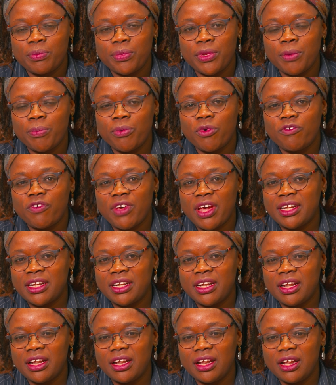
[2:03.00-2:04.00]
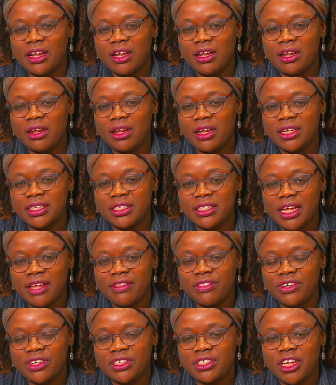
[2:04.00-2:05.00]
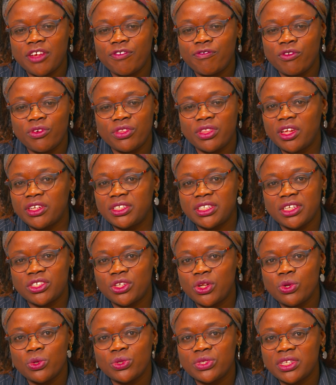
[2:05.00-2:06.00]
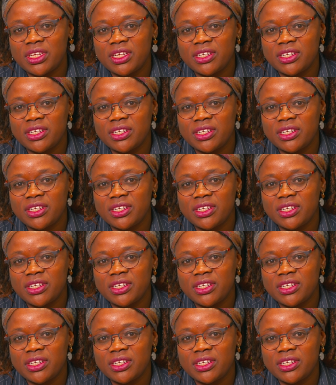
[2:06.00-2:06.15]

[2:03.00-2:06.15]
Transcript: people find in day 3, day 4, they just lose